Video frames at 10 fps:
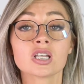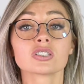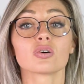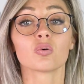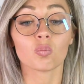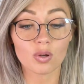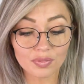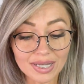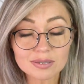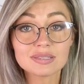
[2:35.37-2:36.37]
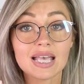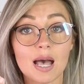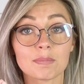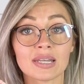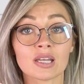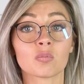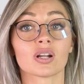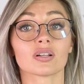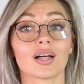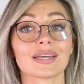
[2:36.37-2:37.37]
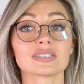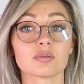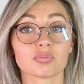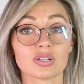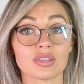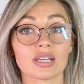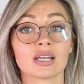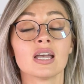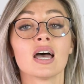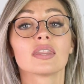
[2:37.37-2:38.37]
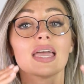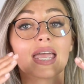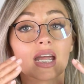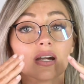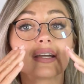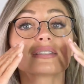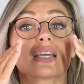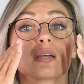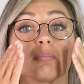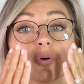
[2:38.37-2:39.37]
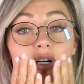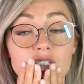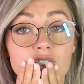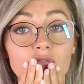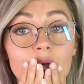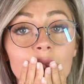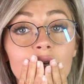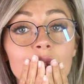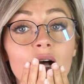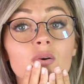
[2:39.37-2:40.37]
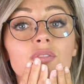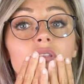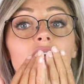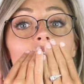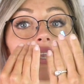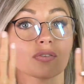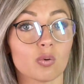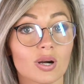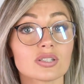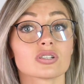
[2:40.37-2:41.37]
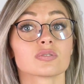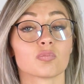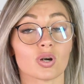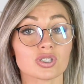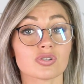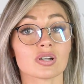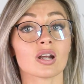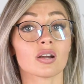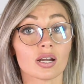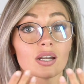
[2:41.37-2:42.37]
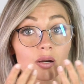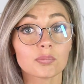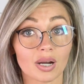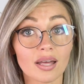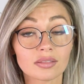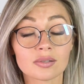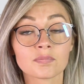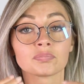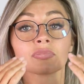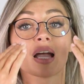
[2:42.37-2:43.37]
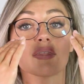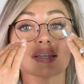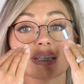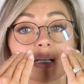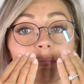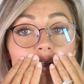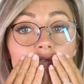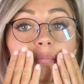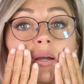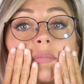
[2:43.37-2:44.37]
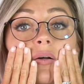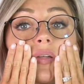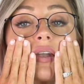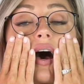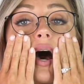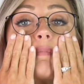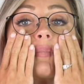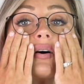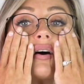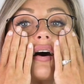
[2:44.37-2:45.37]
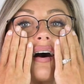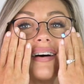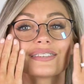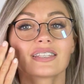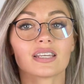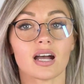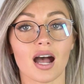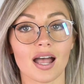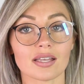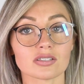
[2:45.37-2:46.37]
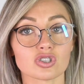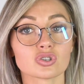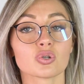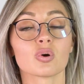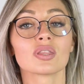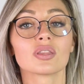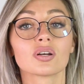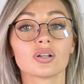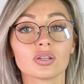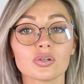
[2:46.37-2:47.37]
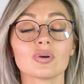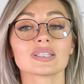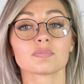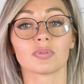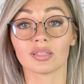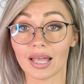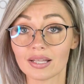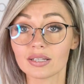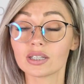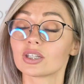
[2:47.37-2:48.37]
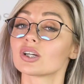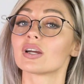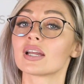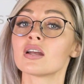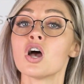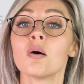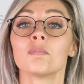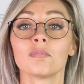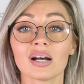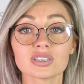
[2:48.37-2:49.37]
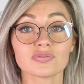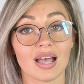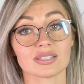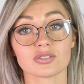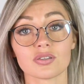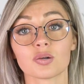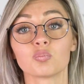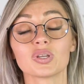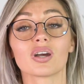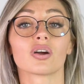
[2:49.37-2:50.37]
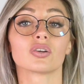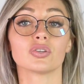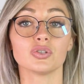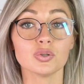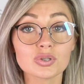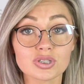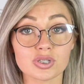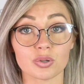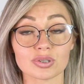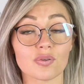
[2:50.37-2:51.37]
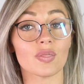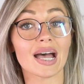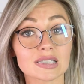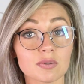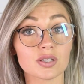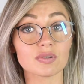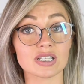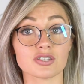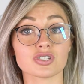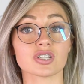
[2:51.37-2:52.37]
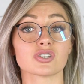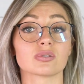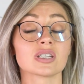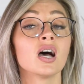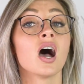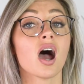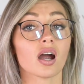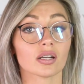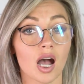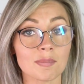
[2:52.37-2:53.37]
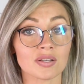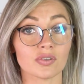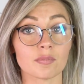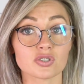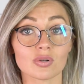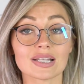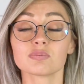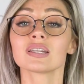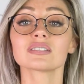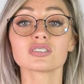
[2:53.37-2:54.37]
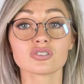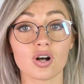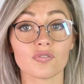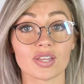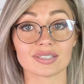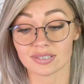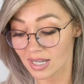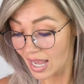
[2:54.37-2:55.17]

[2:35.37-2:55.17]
So that's what's happening when our clients are breathing. The air is getting pushed from their mouth, and of course there's moisture in our breath, and that's getting pushed from our mouth and up onto the eyes. So the glue is likely curing much faster than we are used to. So that's where the retention issues are coming from. So guys, we need to solve this.